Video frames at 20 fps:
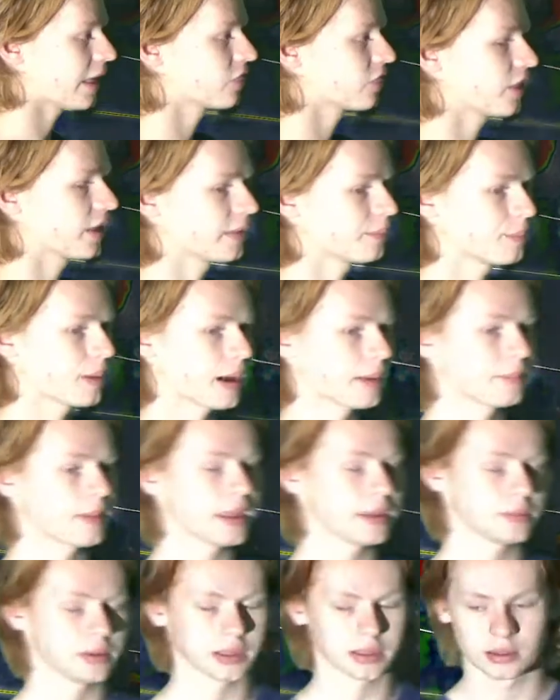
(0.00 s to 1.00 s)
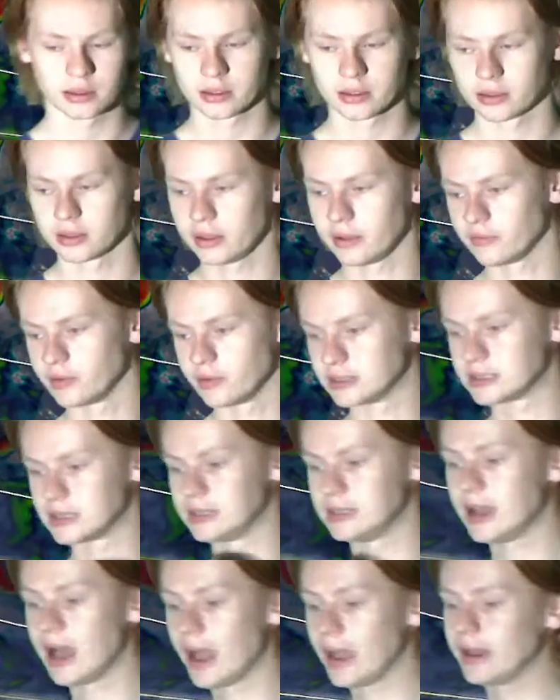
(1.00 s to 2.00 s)
think by maybe even
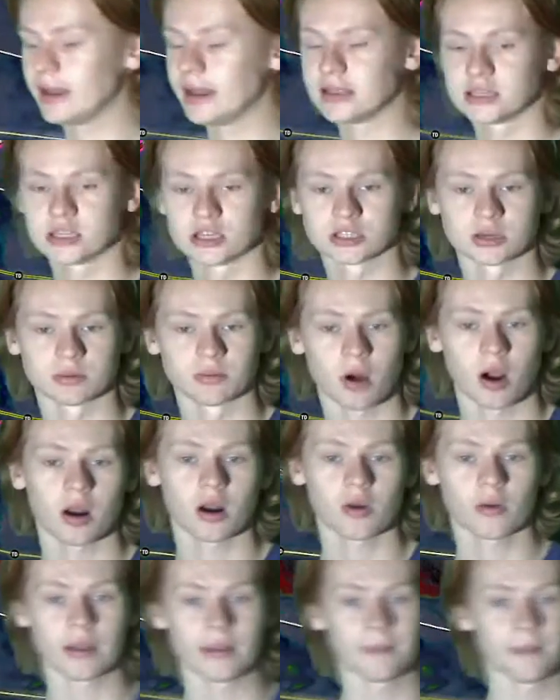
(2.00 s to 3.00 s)
tonight into tomorrow, it